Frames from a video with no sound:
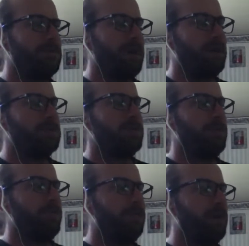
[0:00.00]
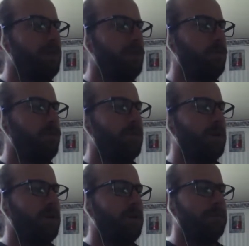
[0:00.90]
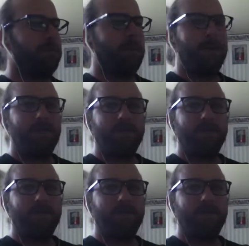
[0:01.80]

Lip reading: And so we've been working on making